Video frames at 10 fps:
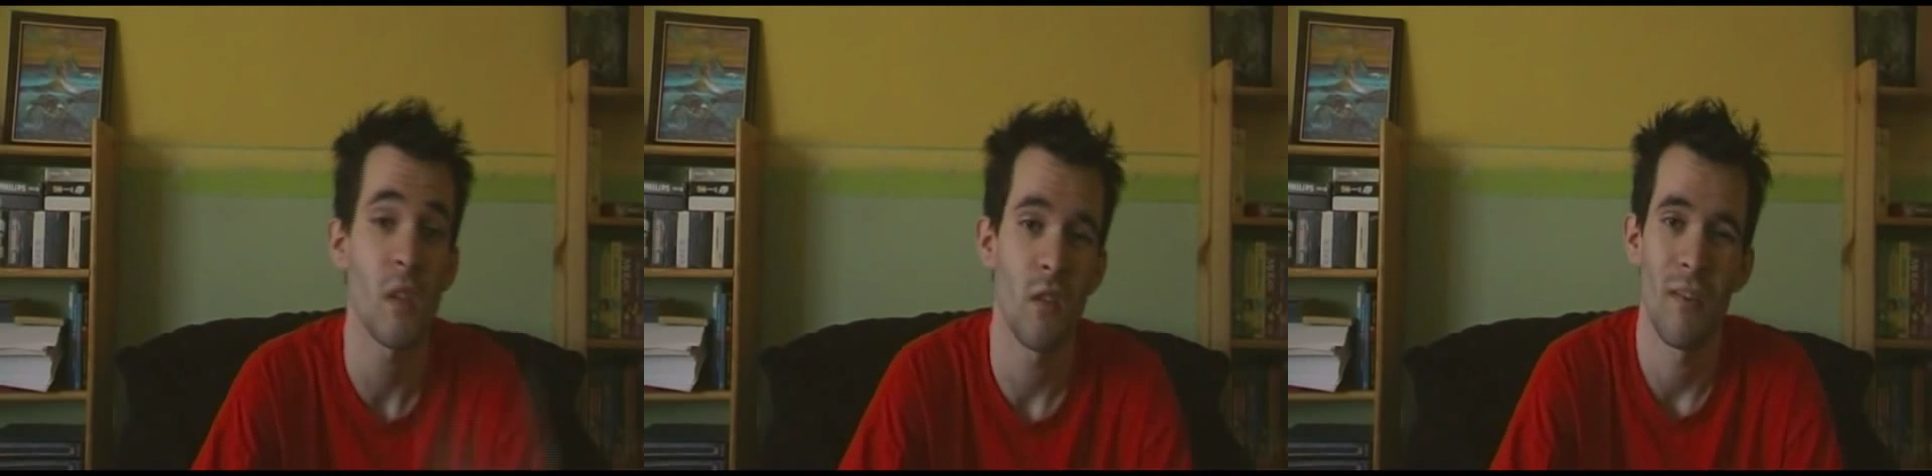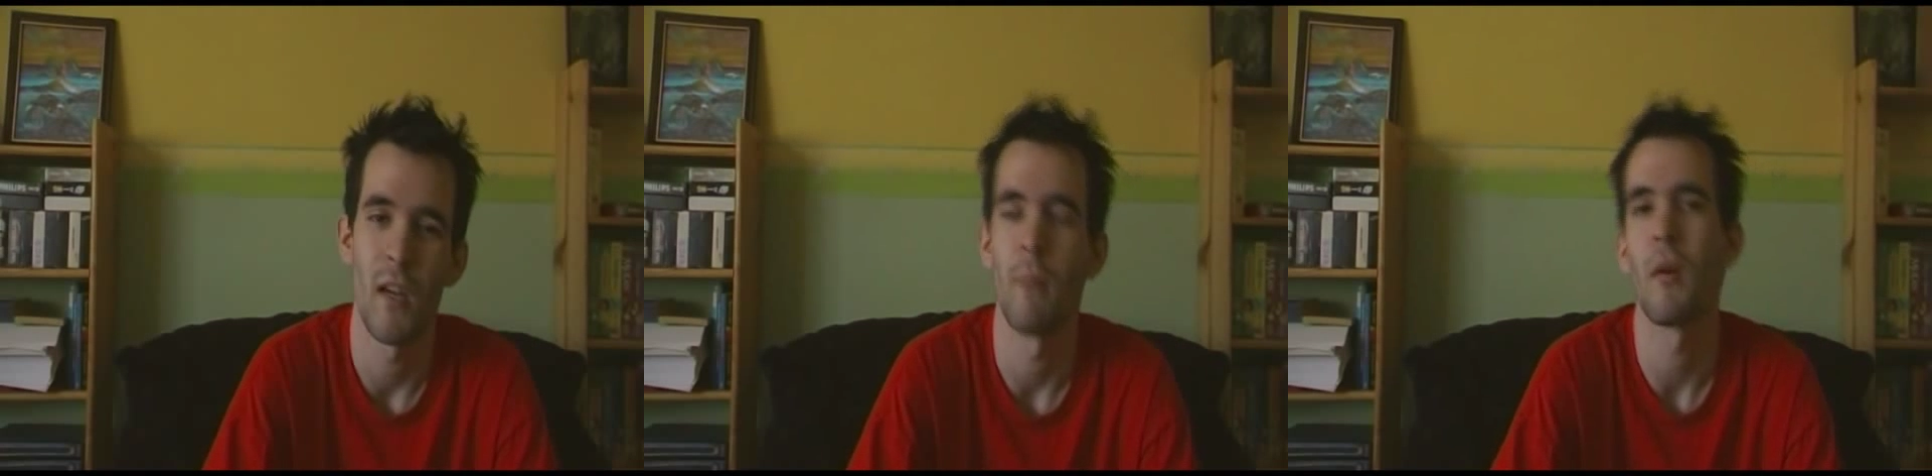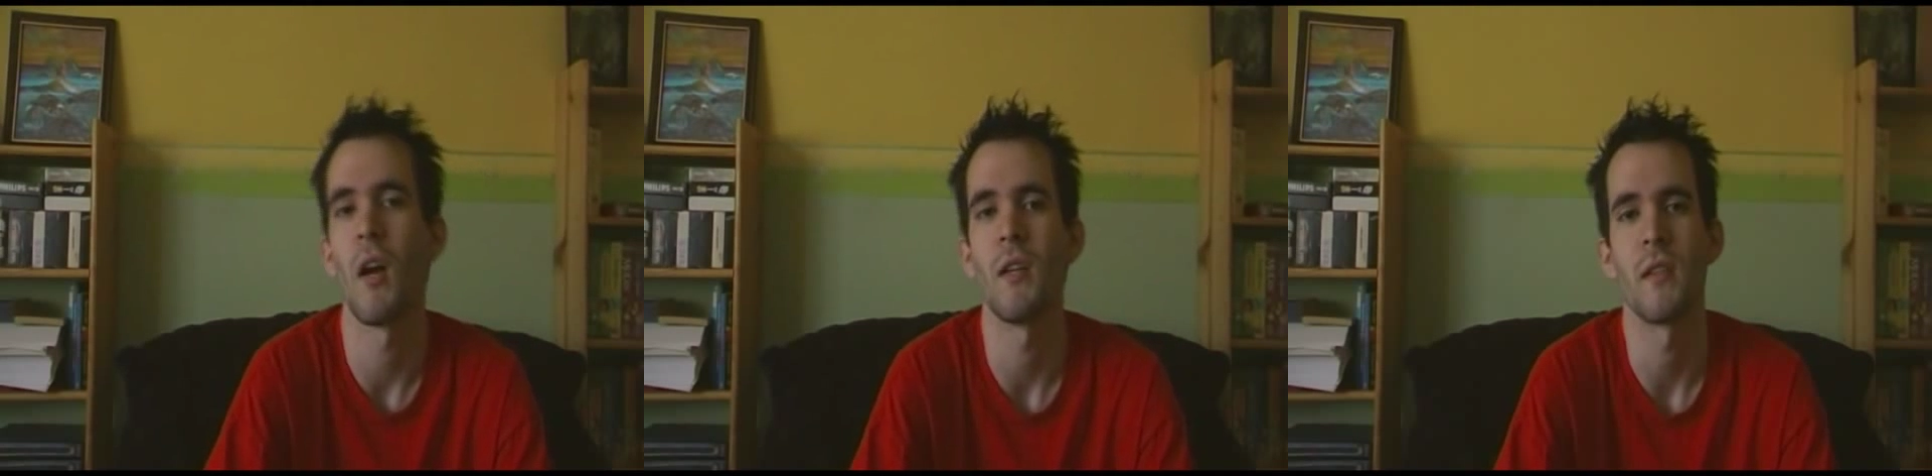This only really
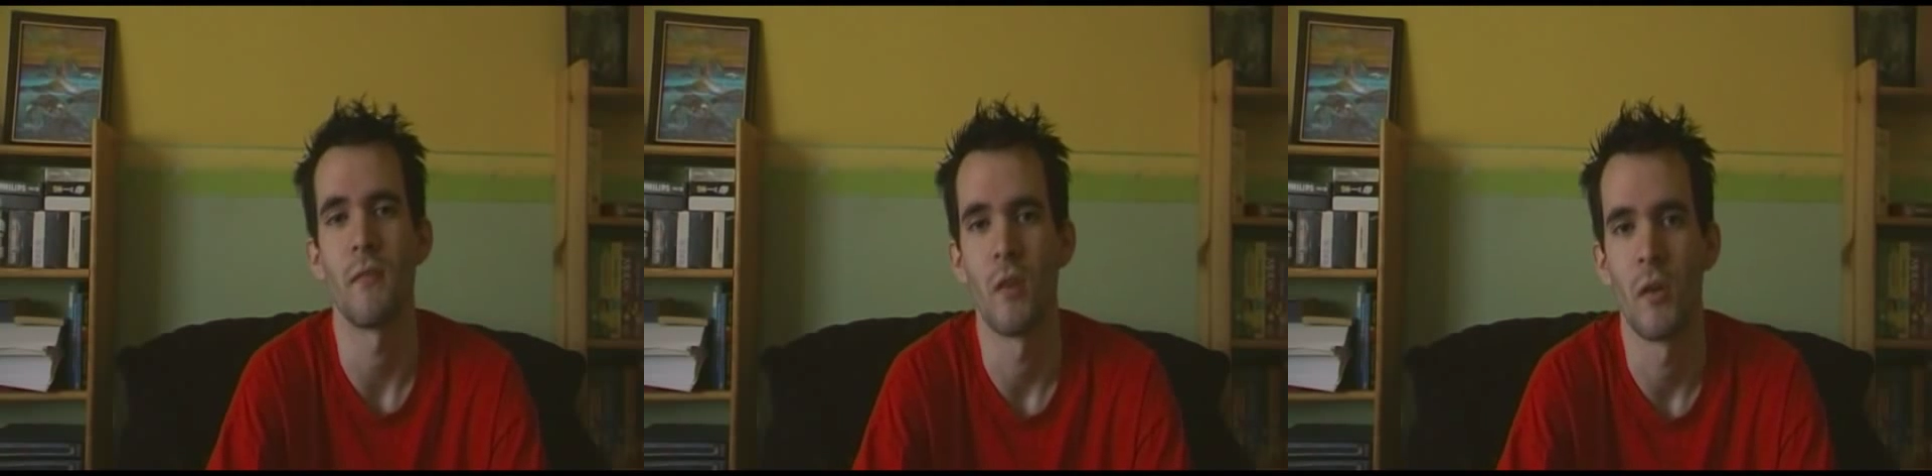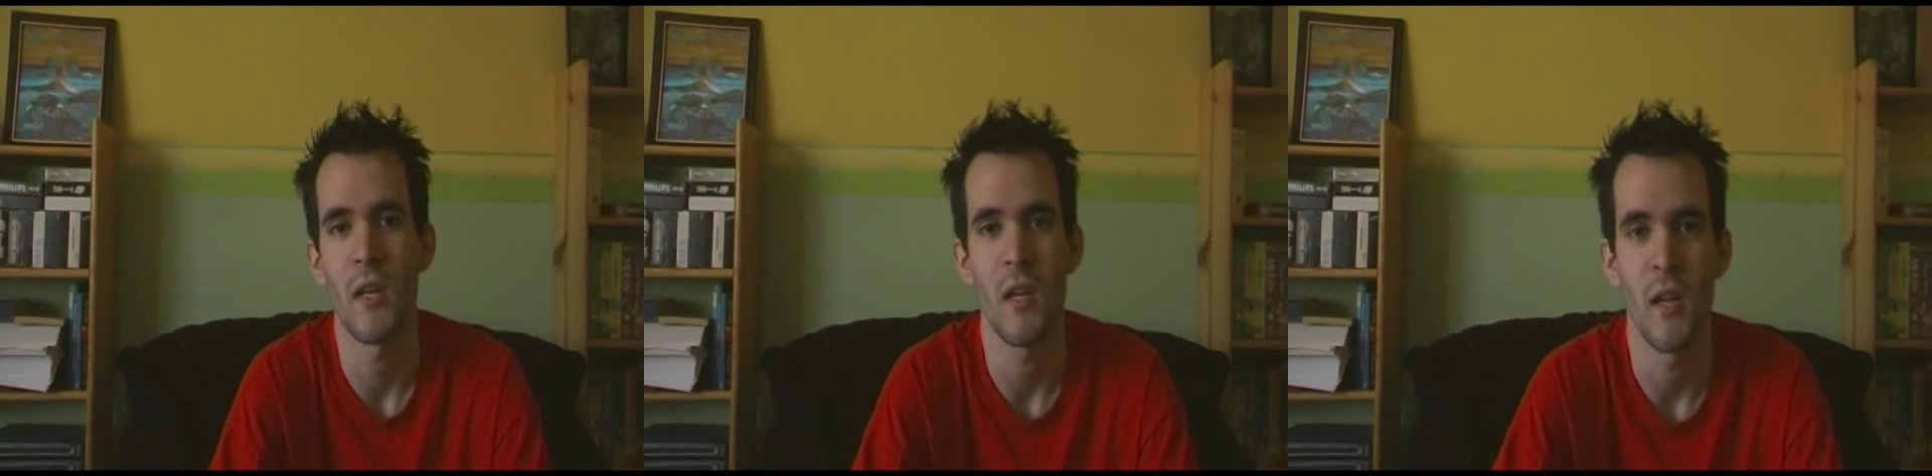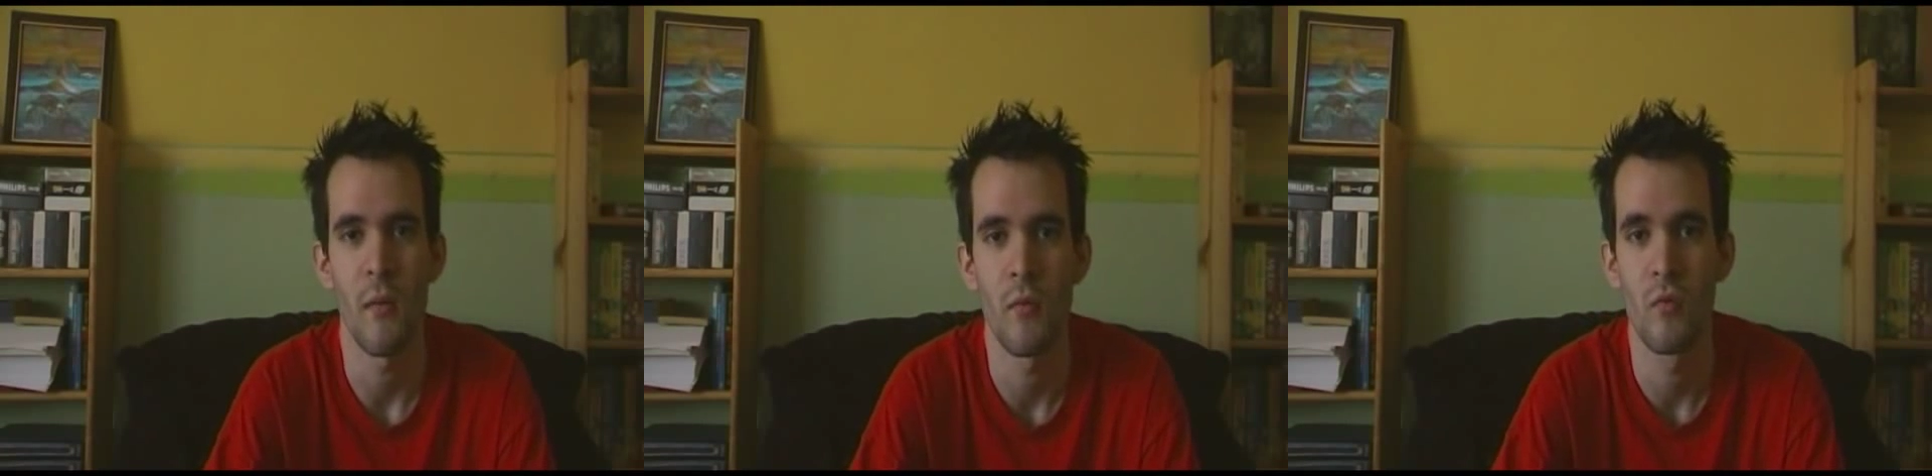applies if you're
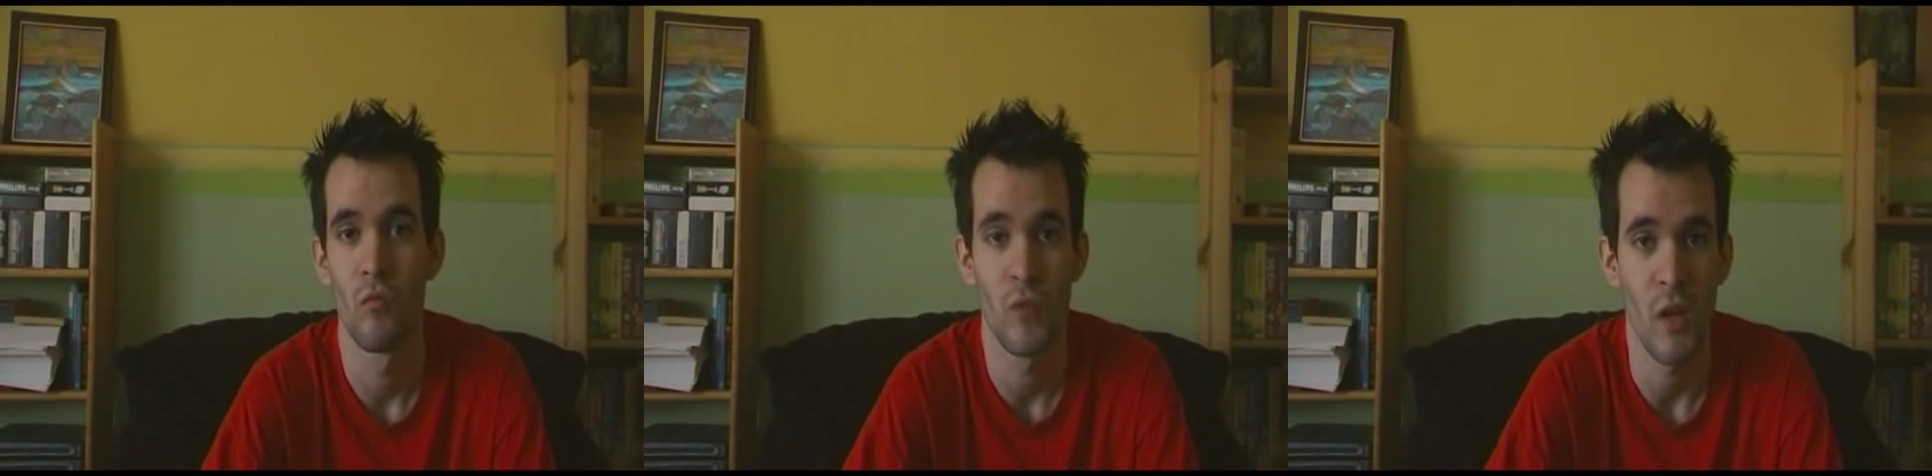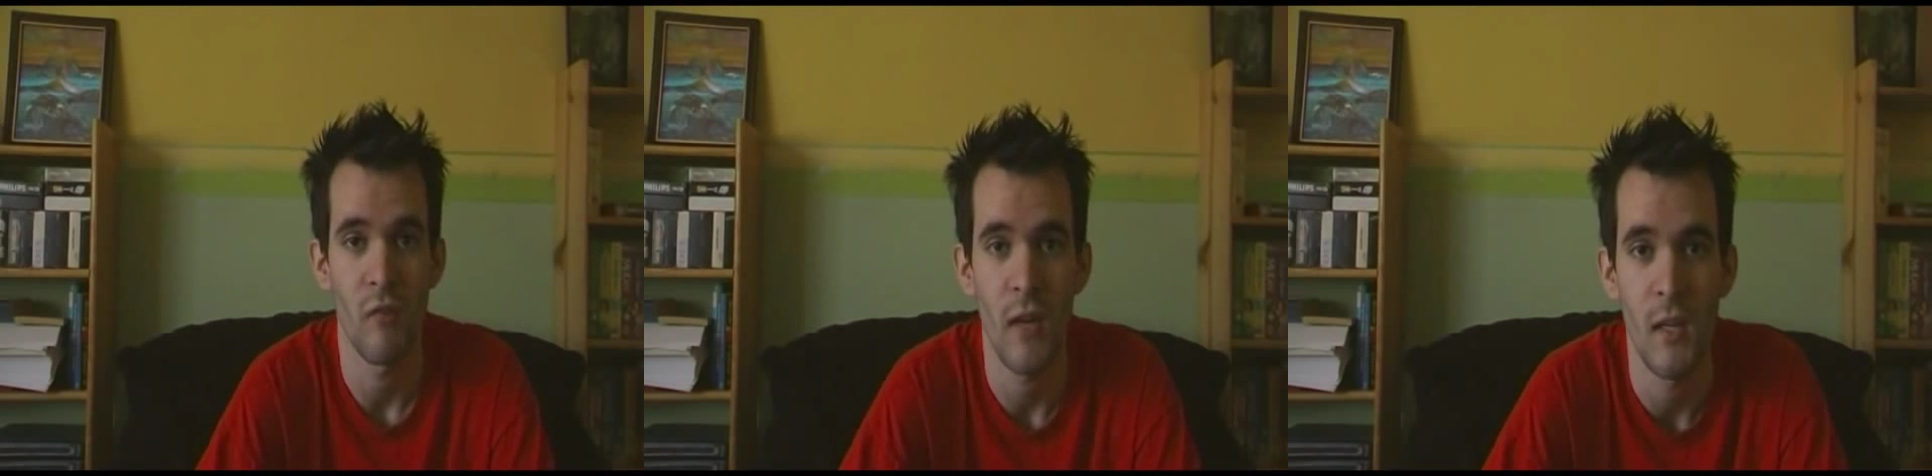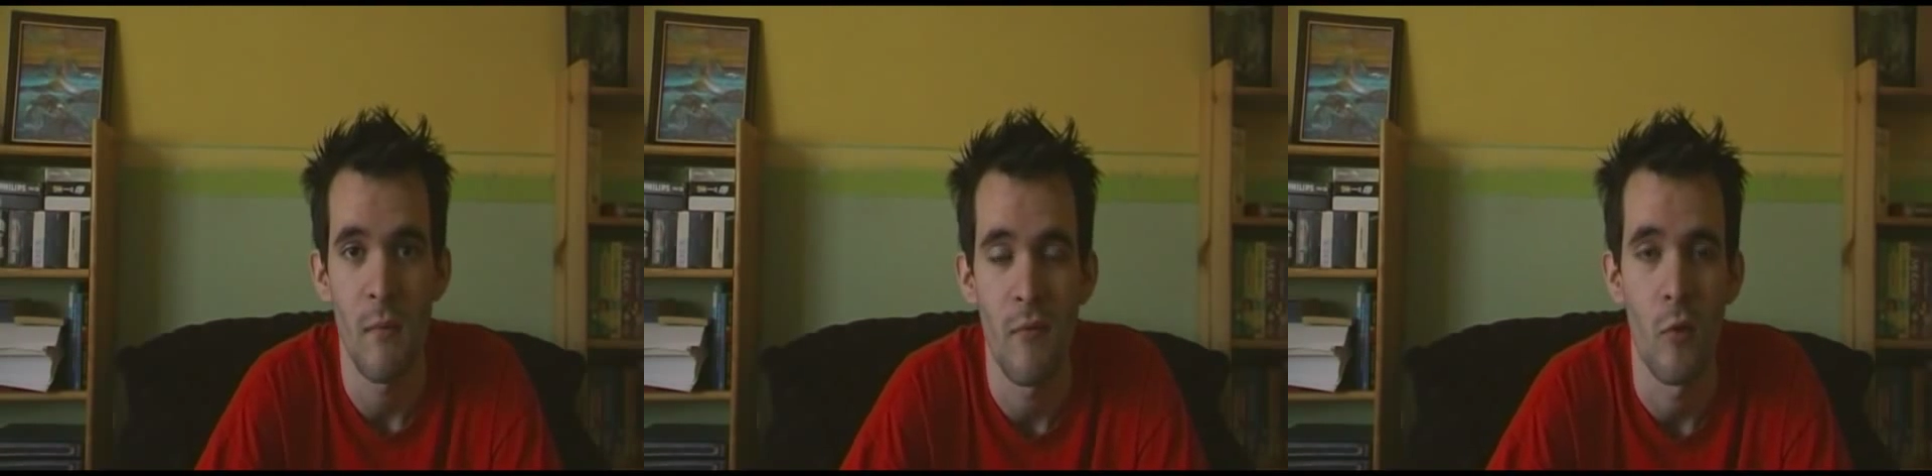eating it
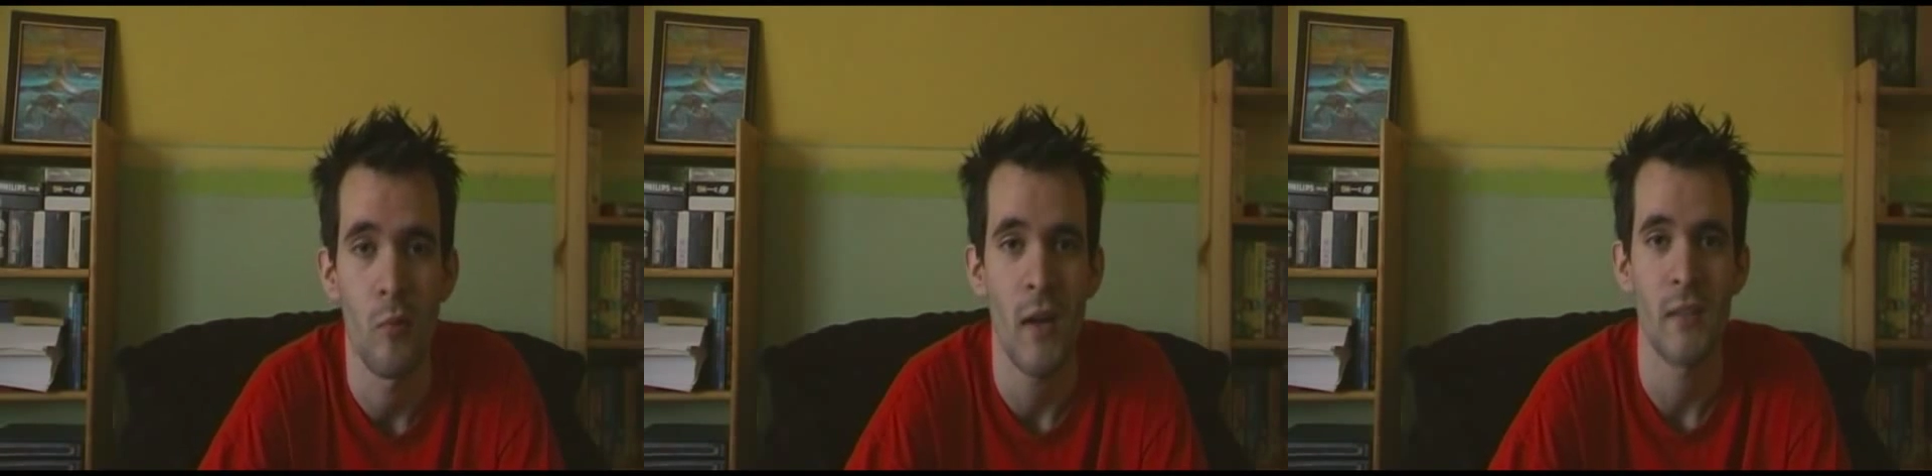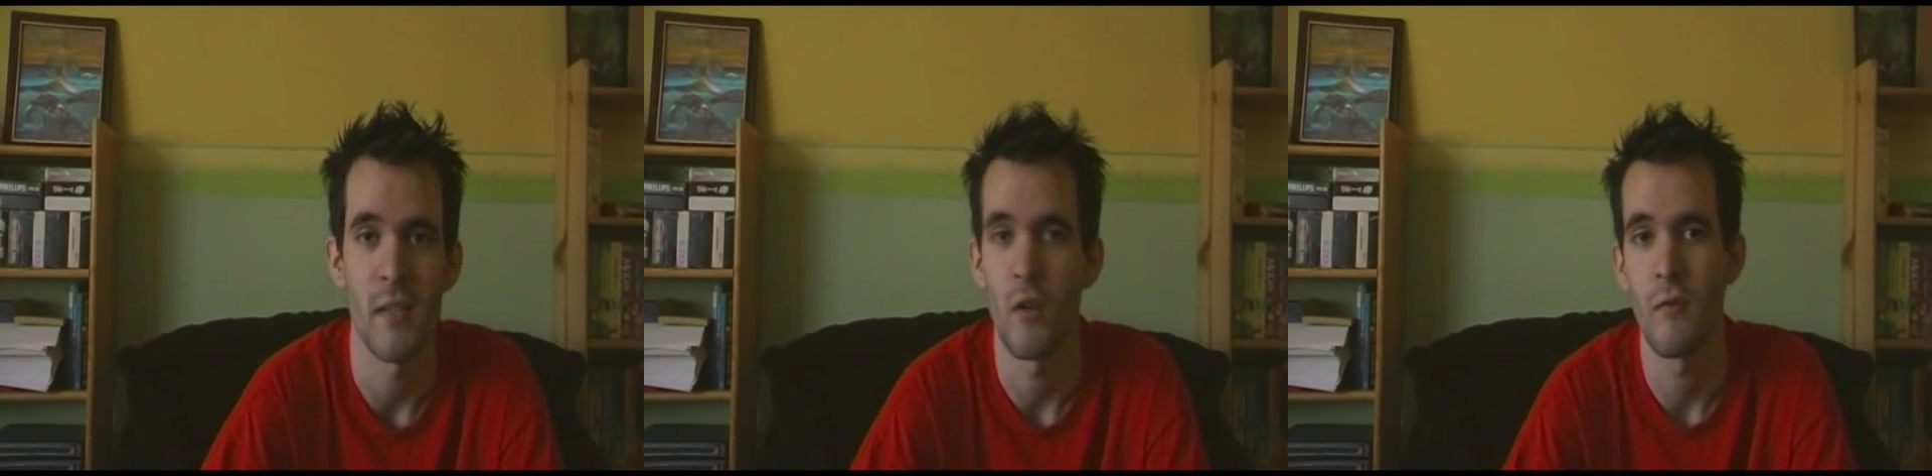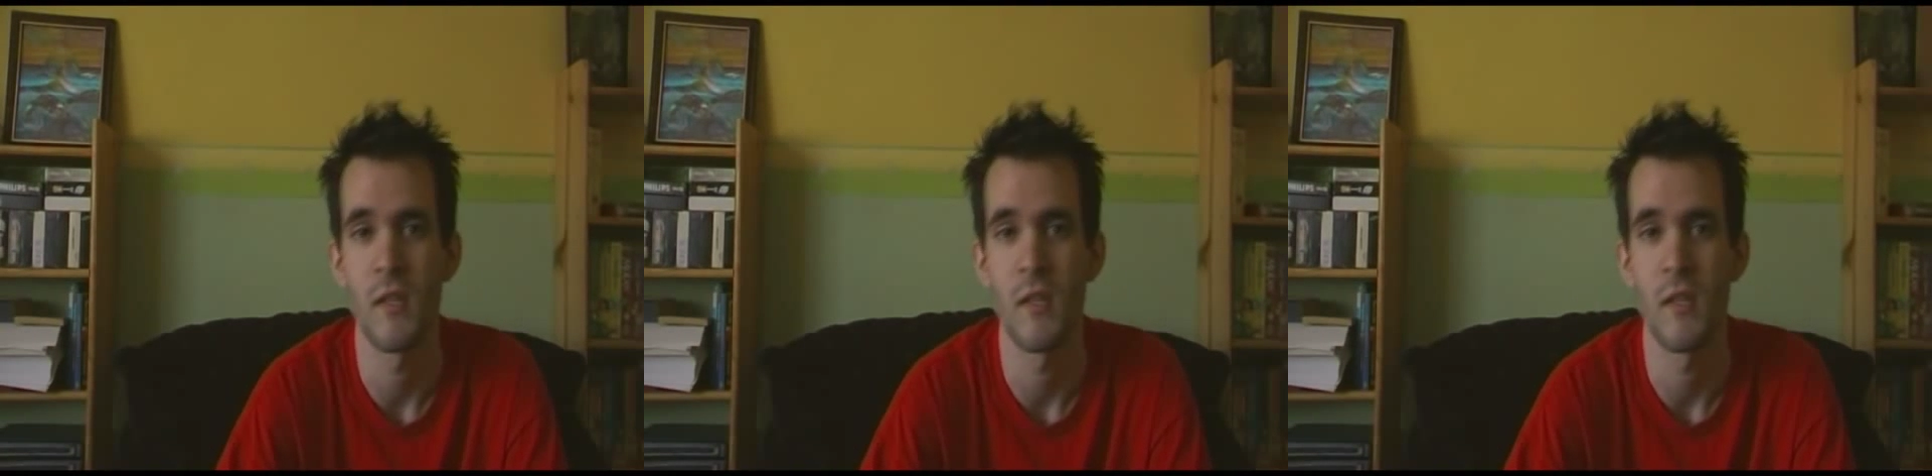directly before practicing.